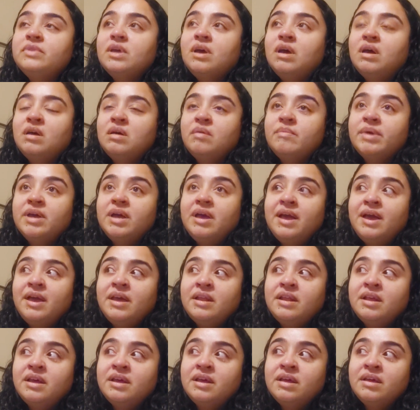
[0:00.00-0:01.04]
Um,
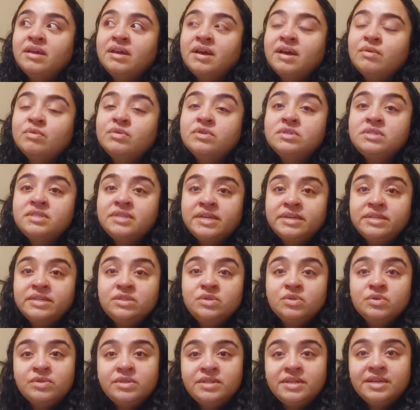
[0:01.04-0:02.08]
and I, I will say
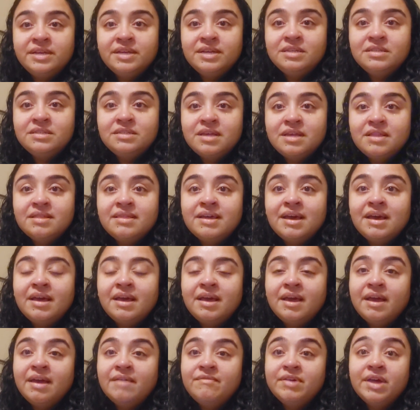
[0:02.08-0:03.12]
two things that
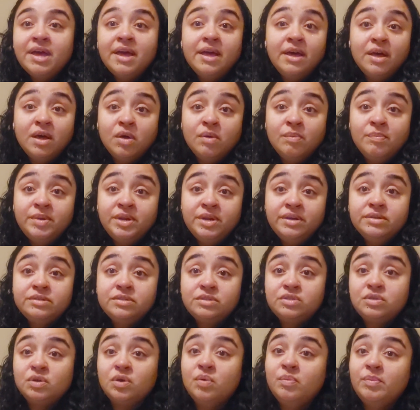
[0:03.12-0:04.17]
have helped
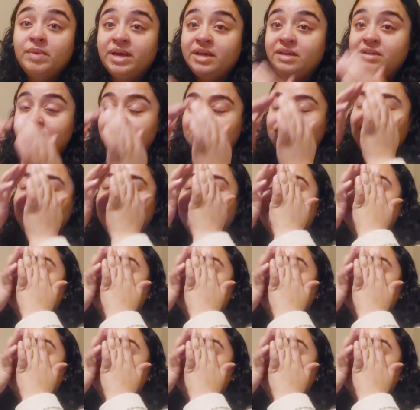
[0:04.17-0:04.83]
so much.